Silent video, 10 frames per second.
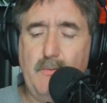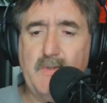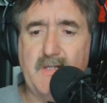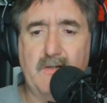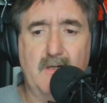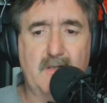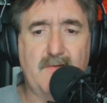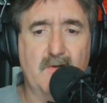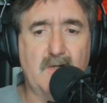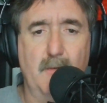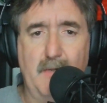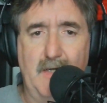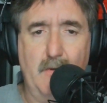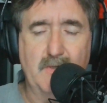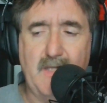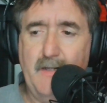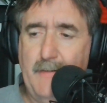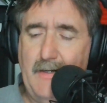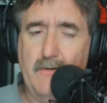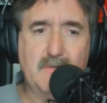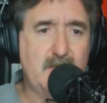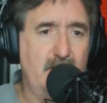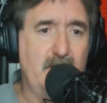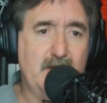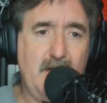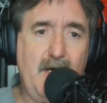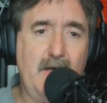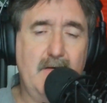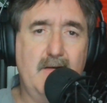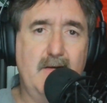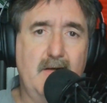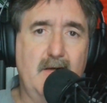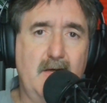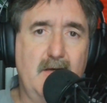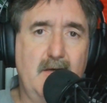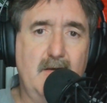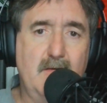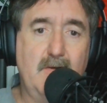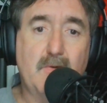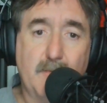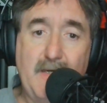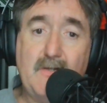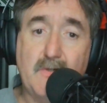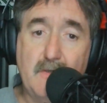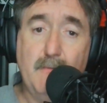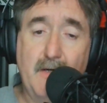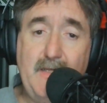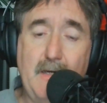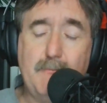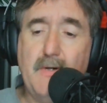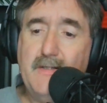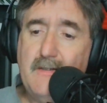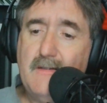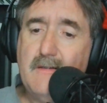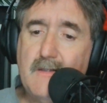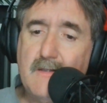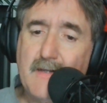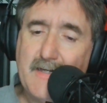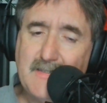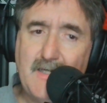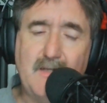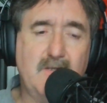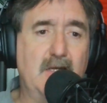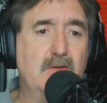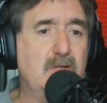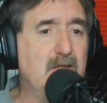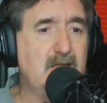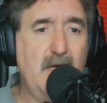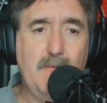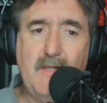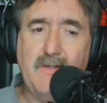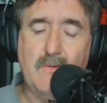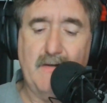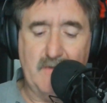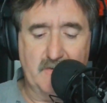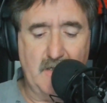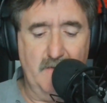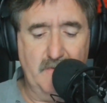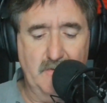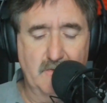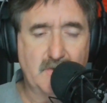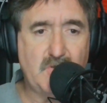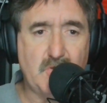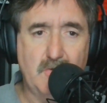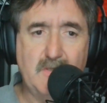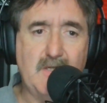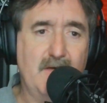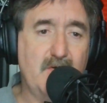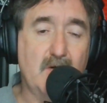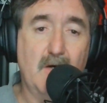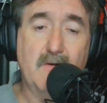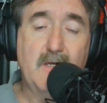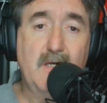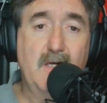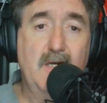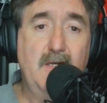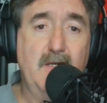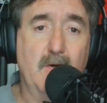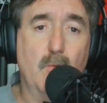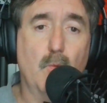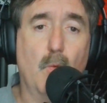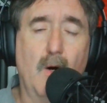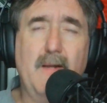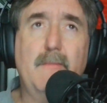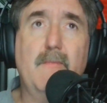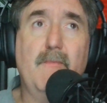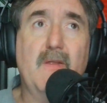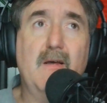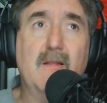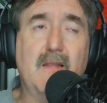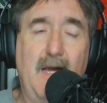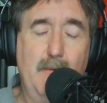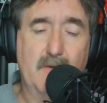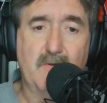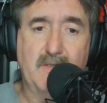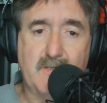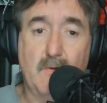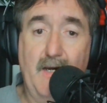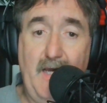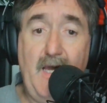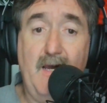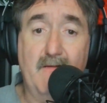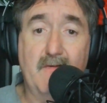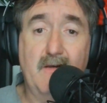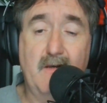with the dogs for a couple hours, let them out, stuff like that. You can make good money but like I said, there's the same thing. You have to cover your insurance. You got to figure out, what liabilities do I have?